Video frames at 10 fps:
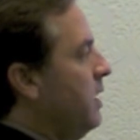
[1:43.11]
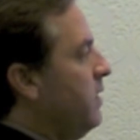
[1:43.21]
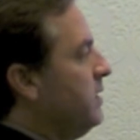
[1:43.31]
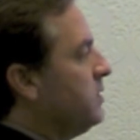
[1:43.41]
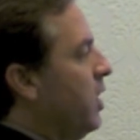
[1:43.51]

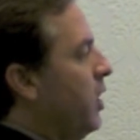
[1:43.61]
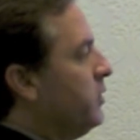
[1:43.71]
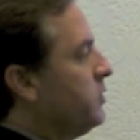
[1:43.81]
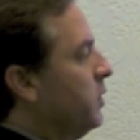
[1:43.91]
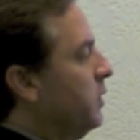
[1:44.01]
this
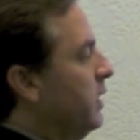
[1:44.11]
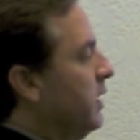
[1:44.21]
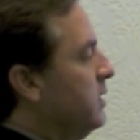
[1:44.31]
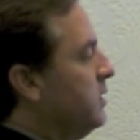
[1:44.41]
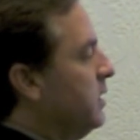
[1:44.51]
also
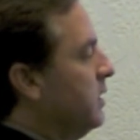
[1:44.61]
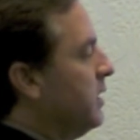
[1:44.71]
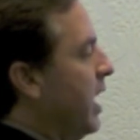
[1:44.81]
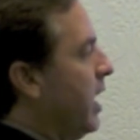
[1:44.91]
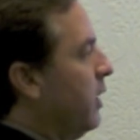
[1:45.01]
leads
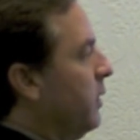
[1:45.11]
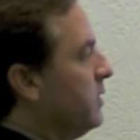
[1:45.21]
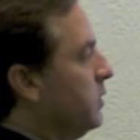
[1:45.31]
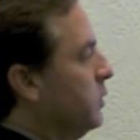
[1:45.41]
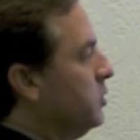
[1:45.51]
to higher
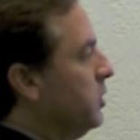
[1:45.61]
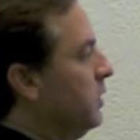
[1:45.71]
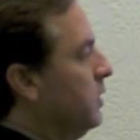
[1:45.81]
resolution.